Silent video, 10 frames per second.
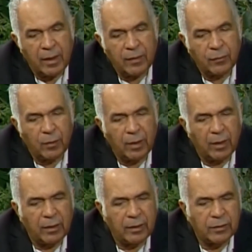And
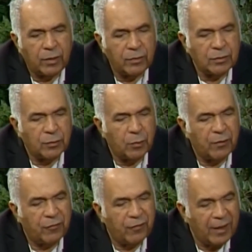in terms of
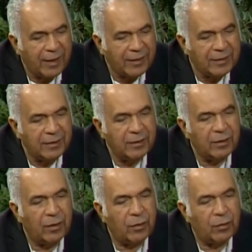
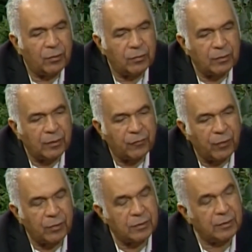reflecting on
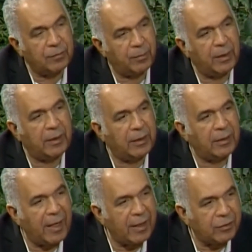Ferguson being
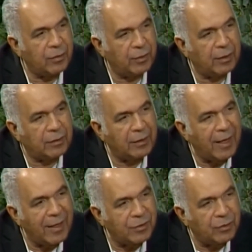in national,
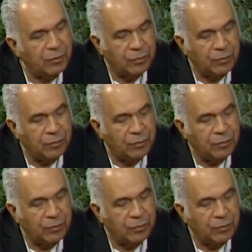international